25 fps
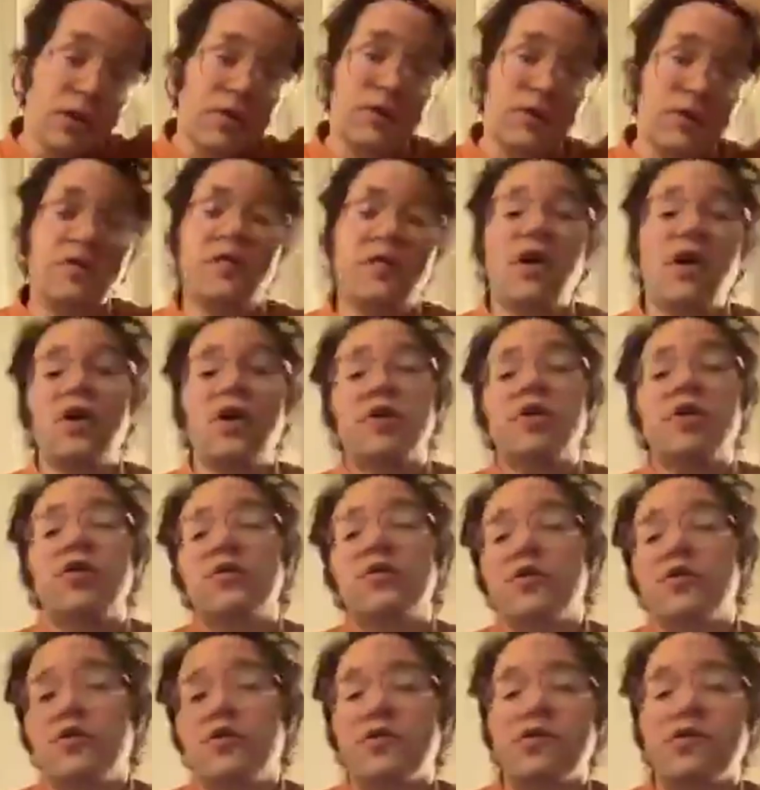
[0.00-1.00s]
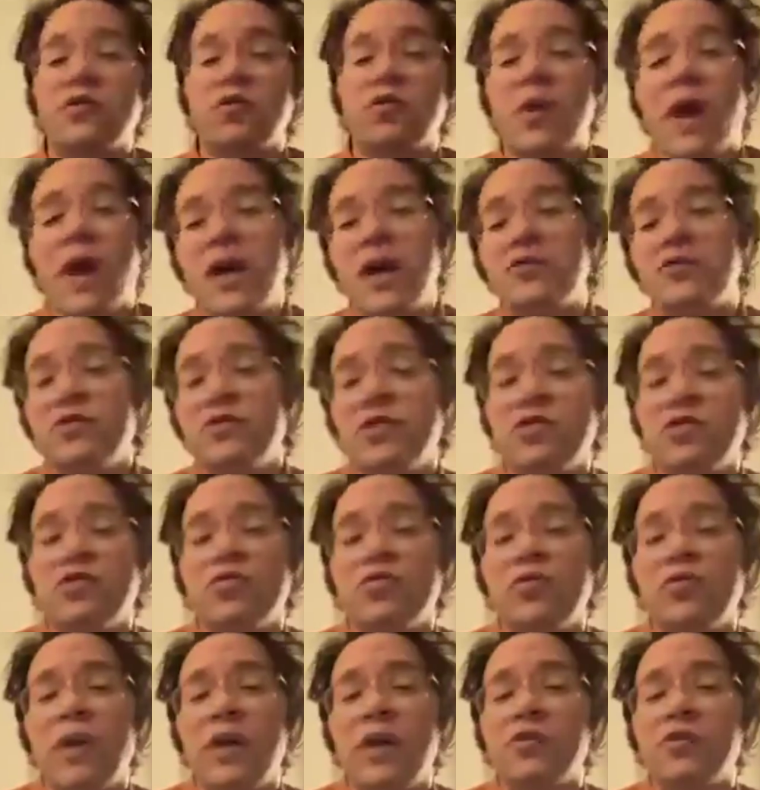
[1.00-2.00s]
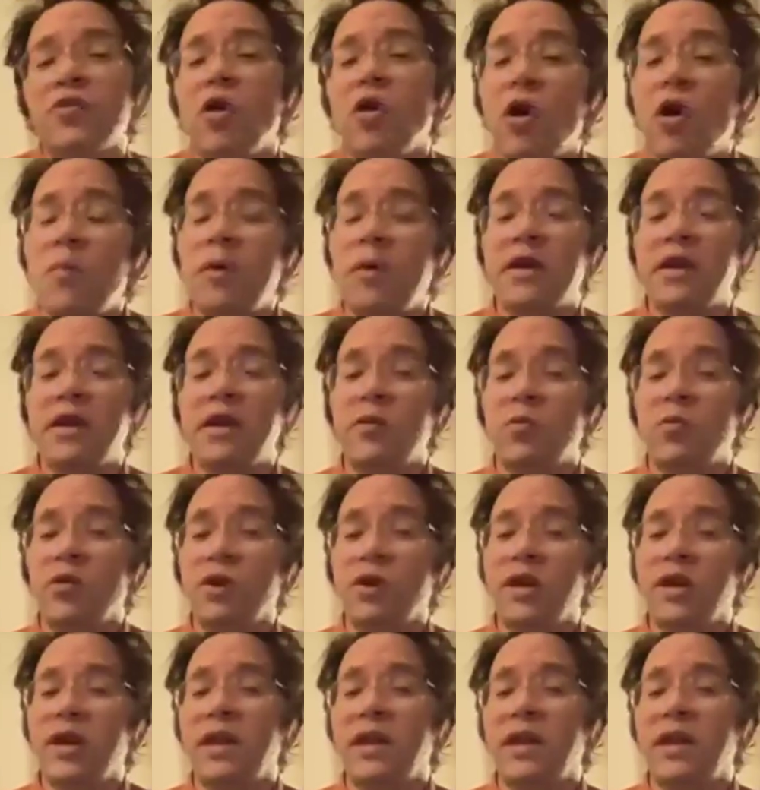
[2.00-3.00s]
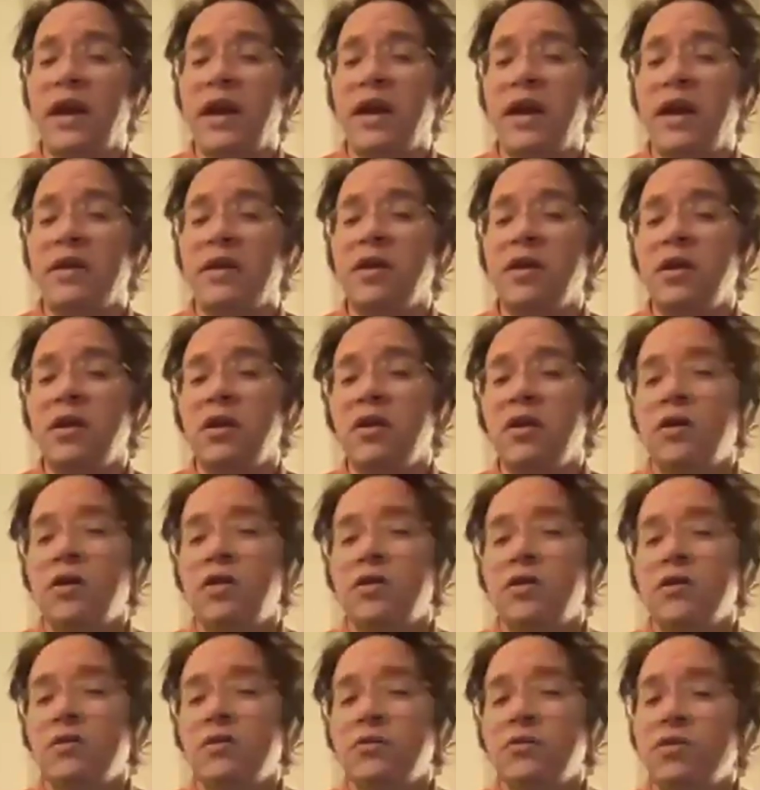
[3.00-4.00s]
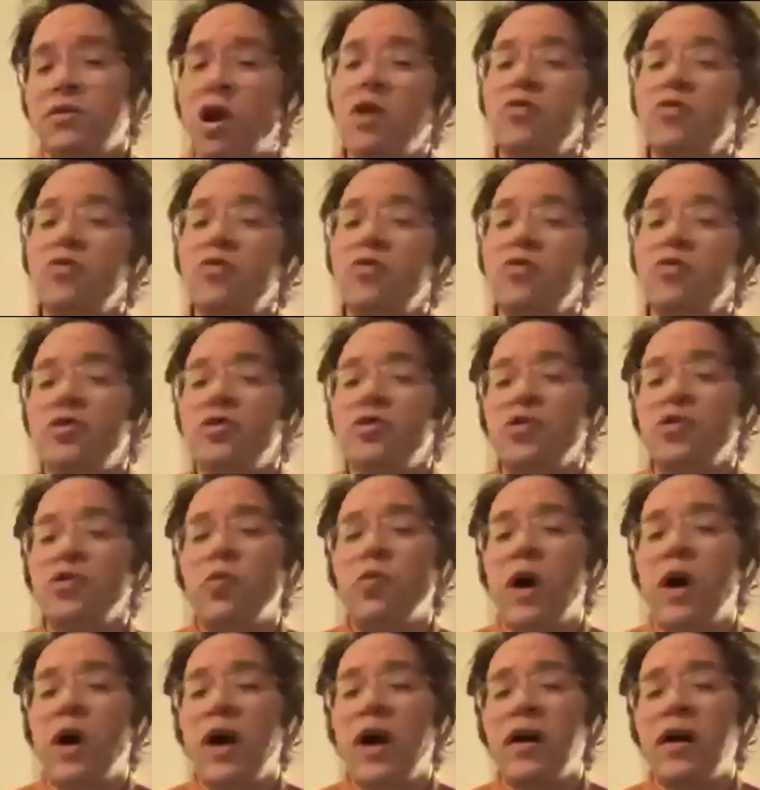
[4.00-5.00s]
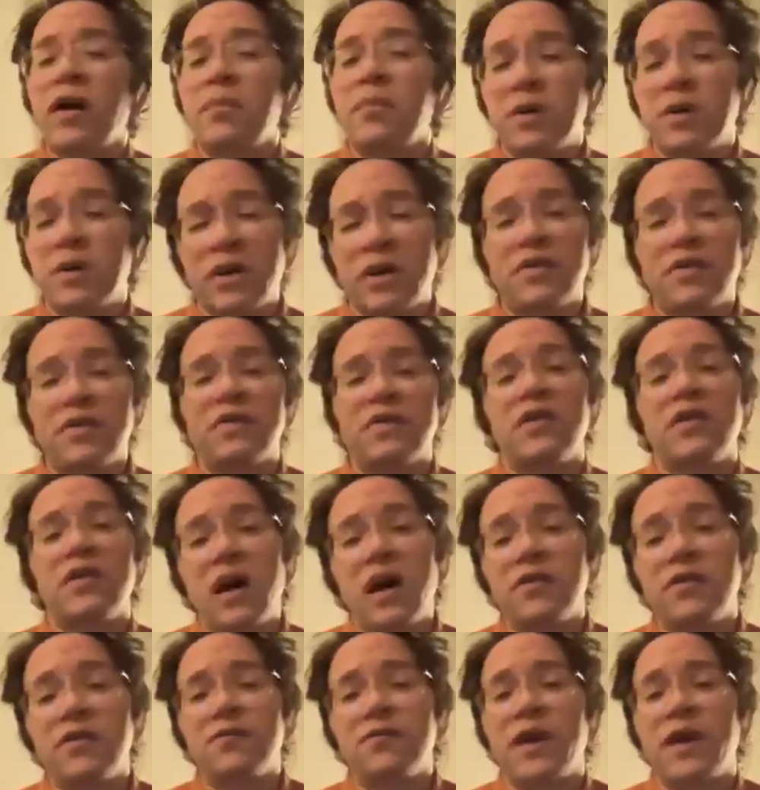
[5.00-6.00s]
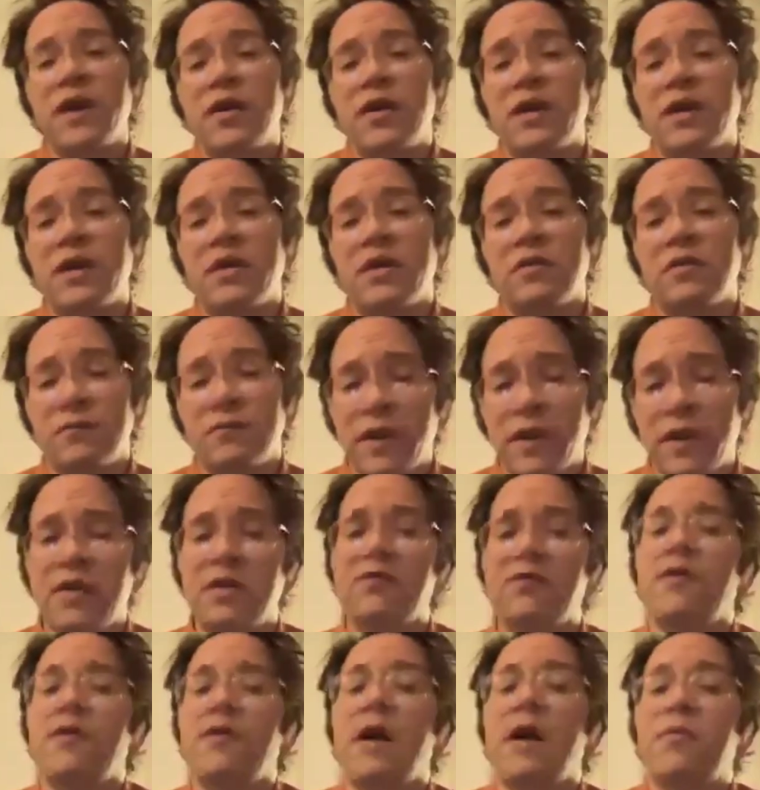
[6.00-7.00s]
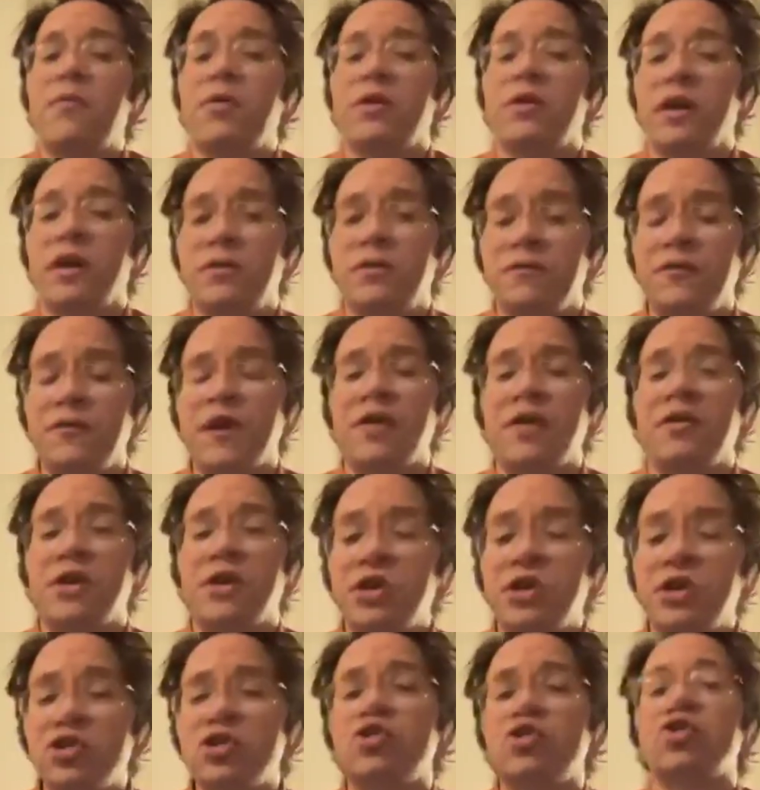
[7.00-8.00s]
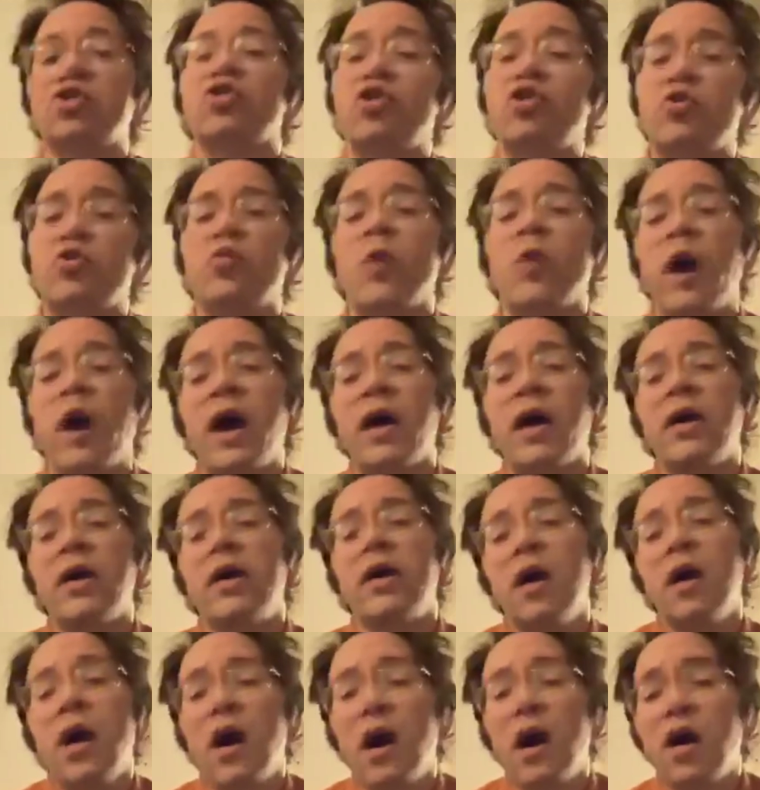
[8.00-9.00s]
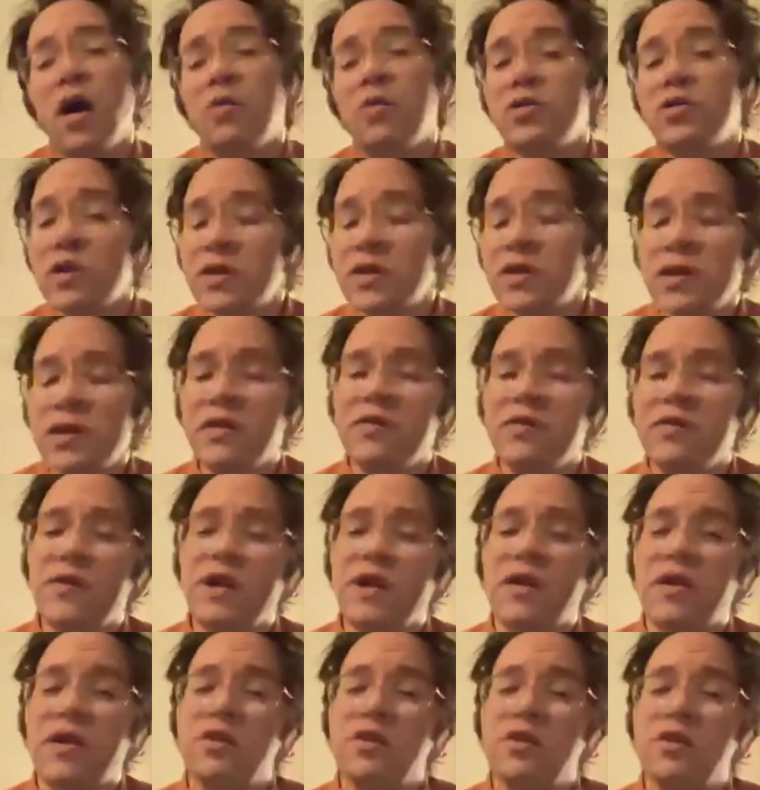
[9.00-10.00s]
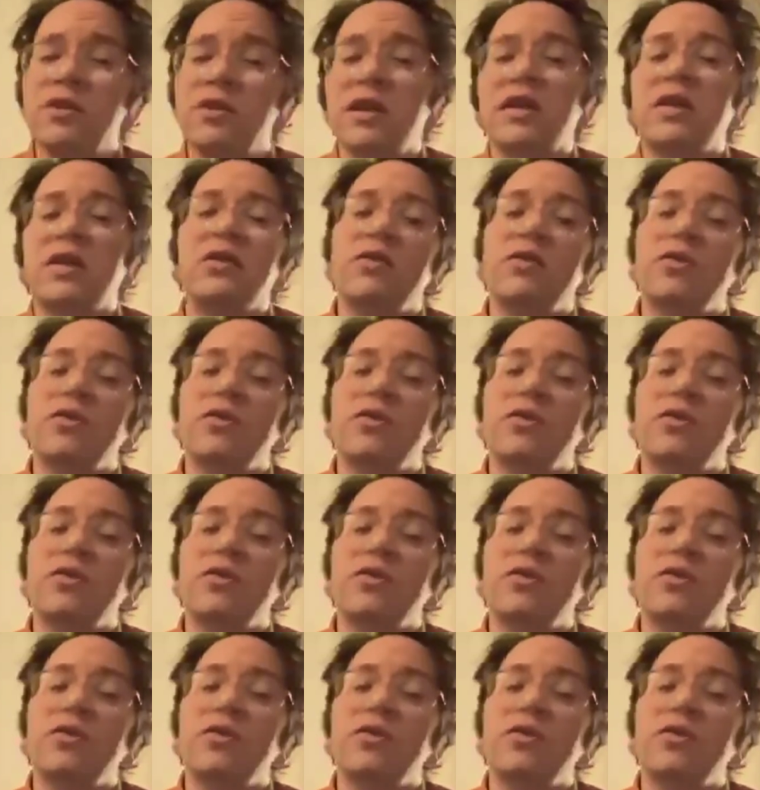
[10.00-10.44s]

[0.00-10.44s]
there's a lot of cartoonists around you, and you're all making work in a non-traditional way, but in this kind of very, very vibrant and very assured way, which I think is very unique.